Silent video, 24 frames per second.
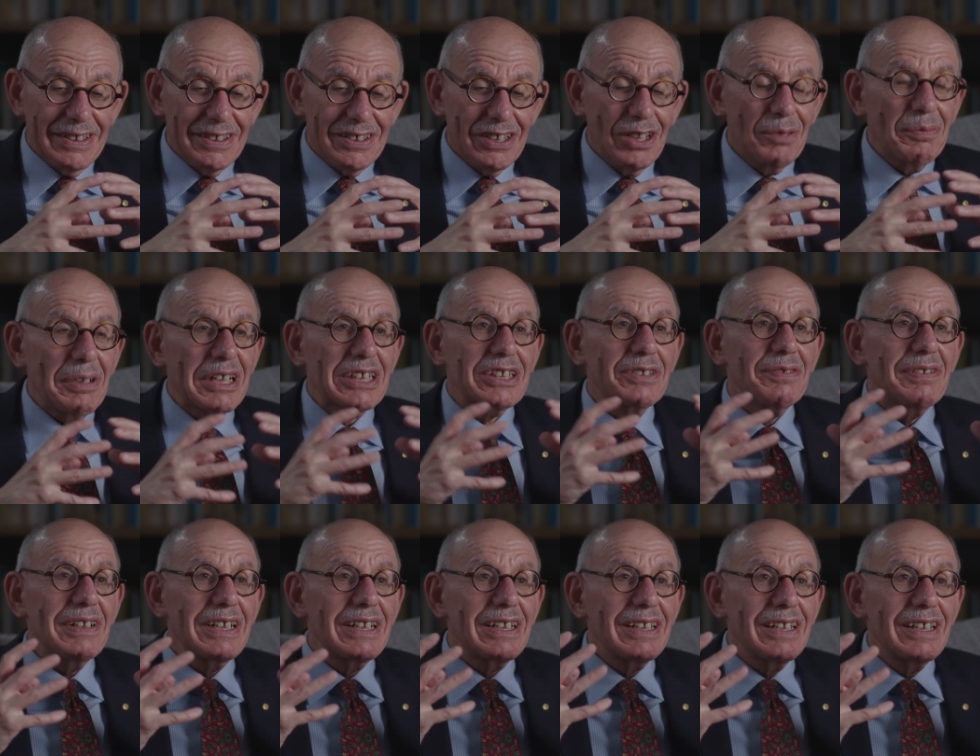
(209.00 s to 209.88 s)
so much
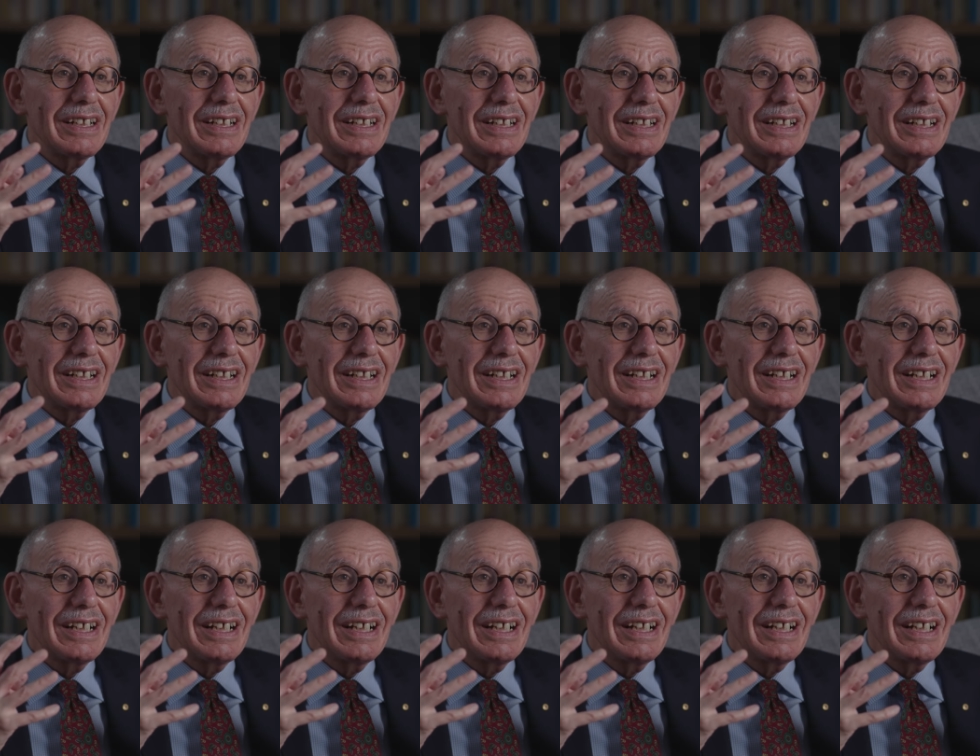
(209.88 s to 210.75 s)
of it
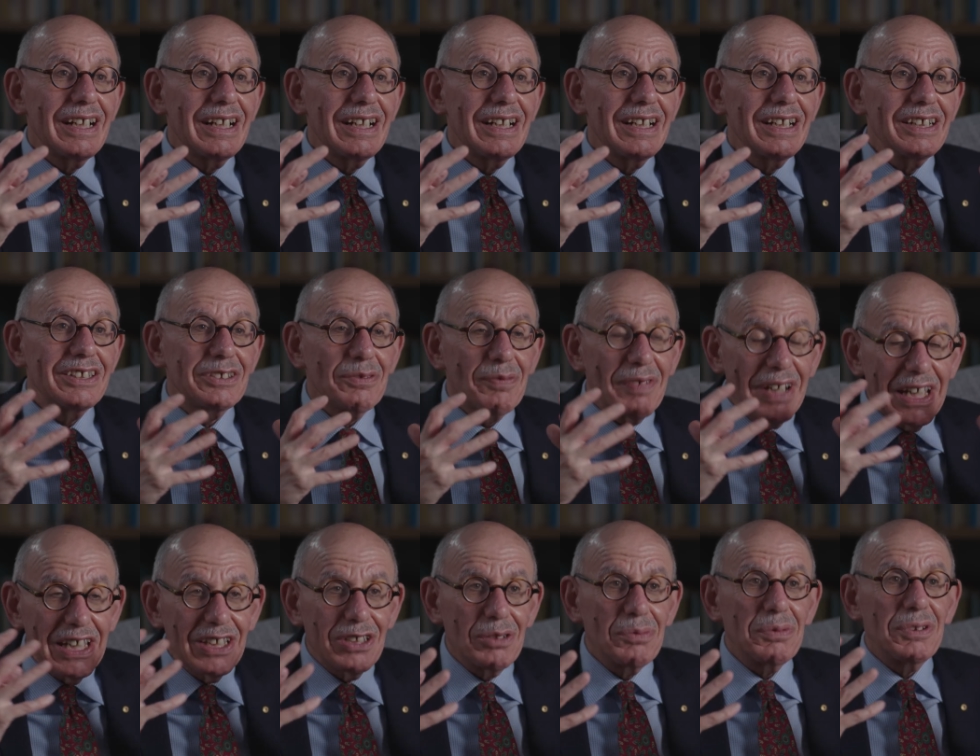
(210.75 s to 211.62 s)
is
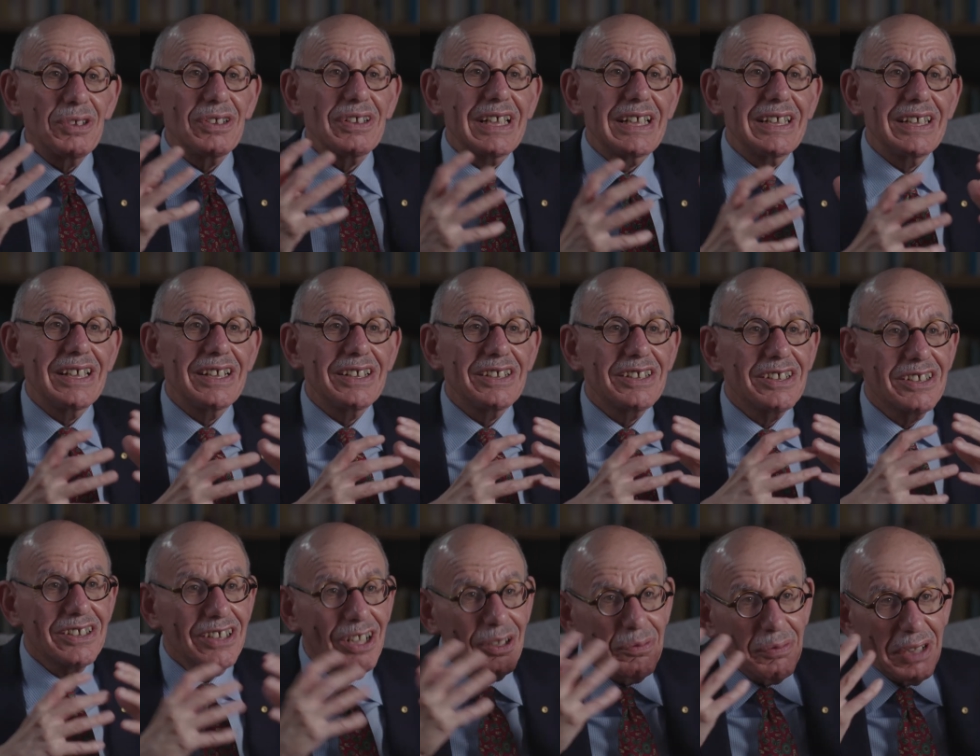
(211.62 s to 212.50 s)
available, and there's
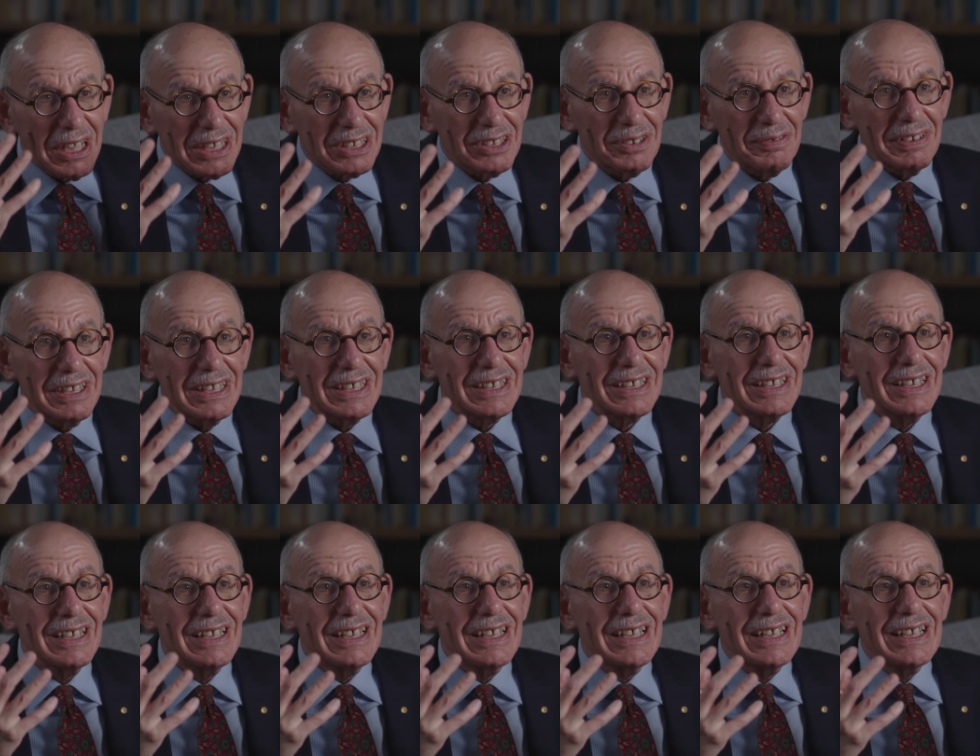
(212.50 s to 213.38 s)
so much of it
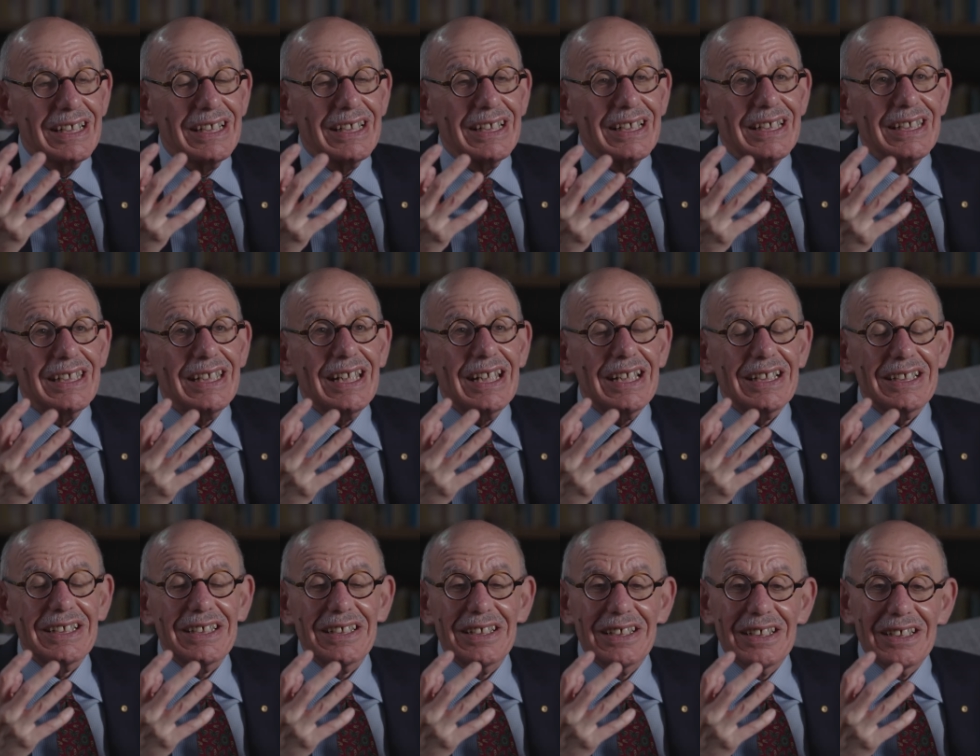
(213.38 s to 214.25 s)

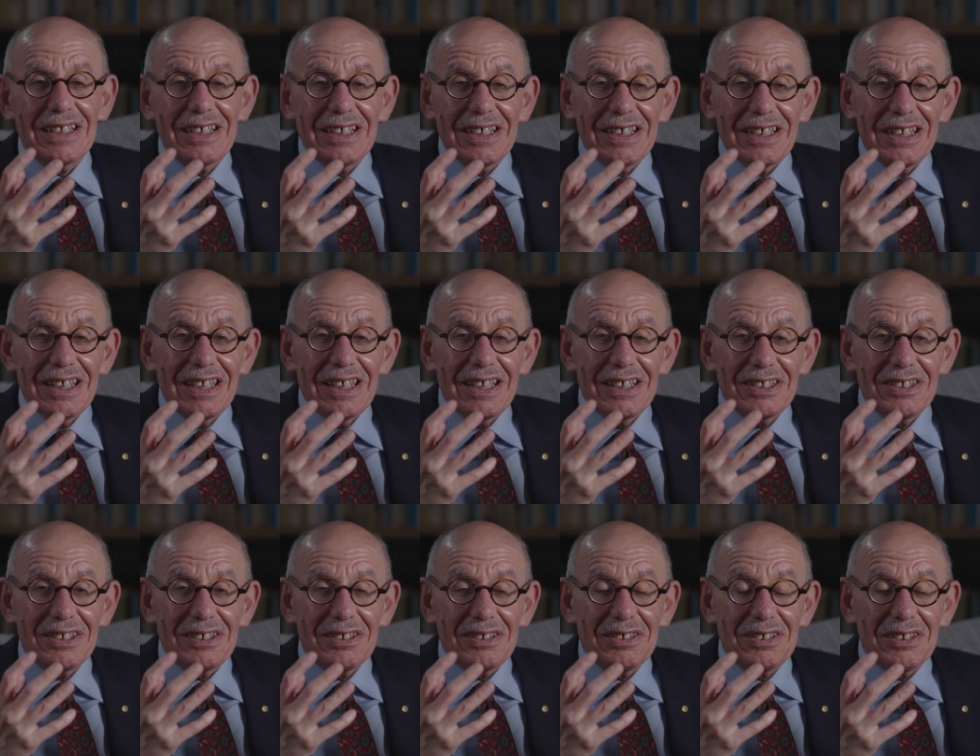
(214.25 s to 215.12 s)
that
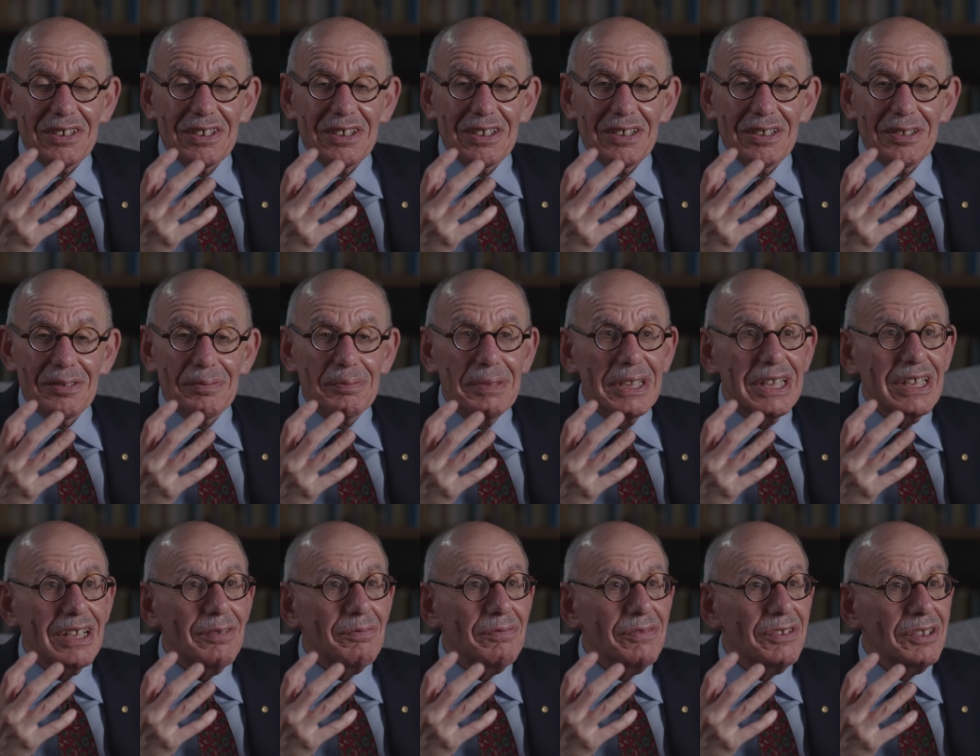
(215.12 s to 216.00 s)
it's
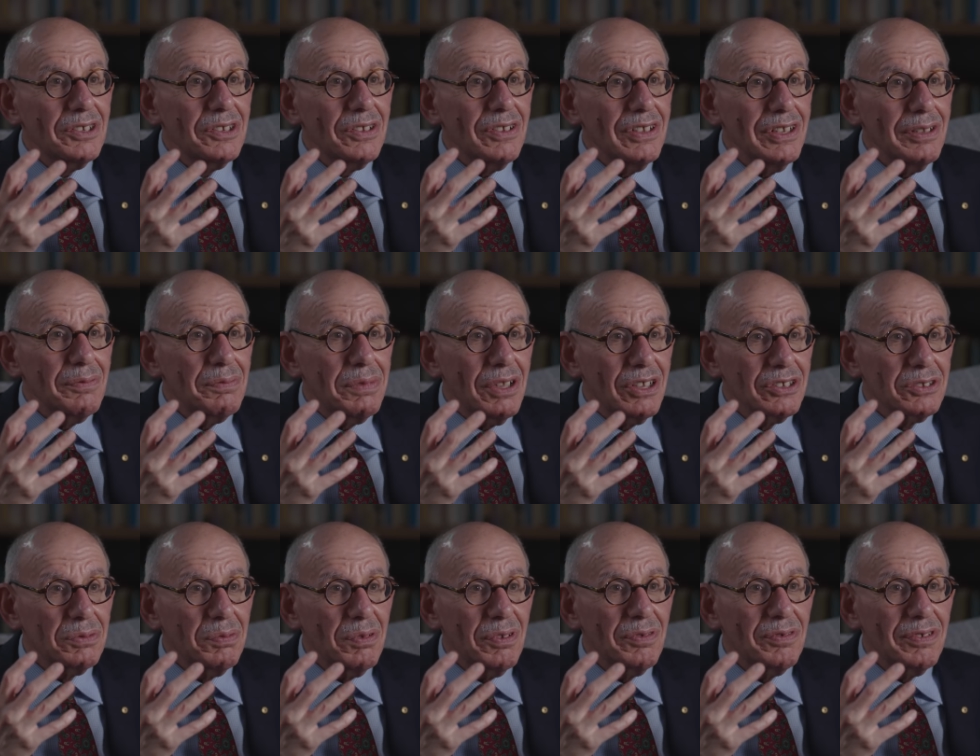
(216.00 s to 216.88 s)
become virtually
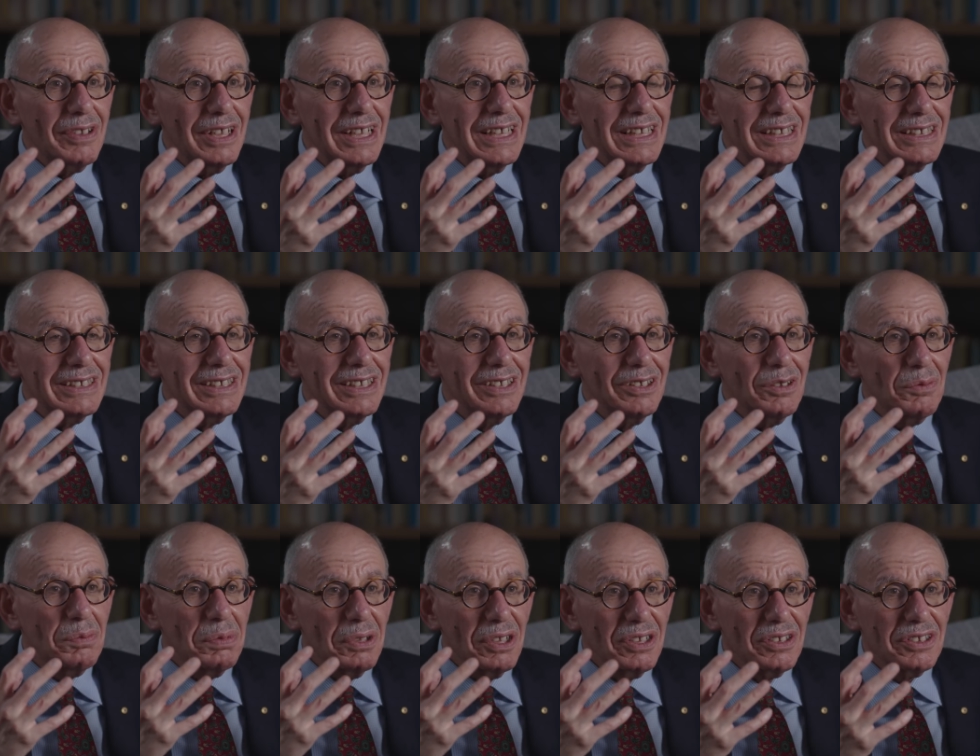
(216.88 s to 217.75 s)
impossible for any
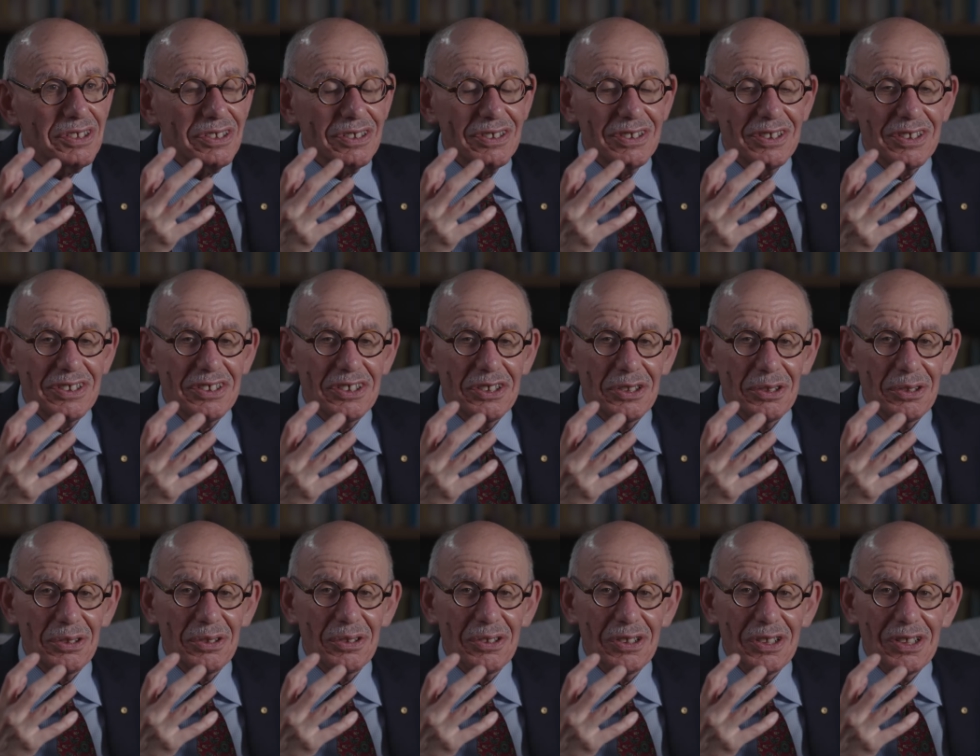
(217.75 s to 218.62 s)
single person
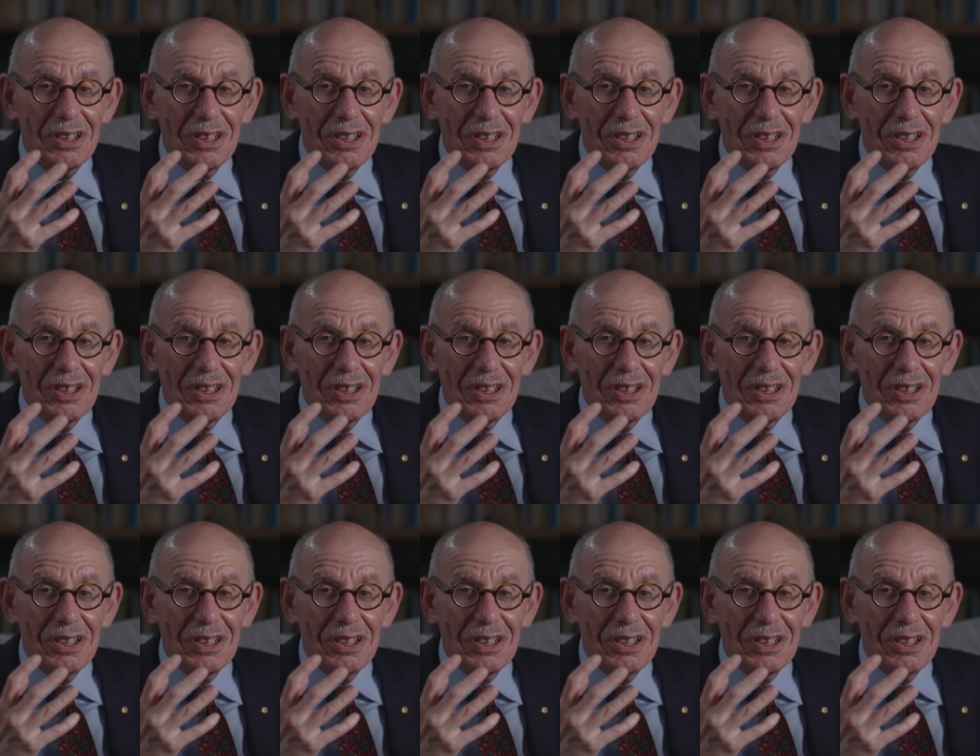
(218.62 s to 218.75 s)
to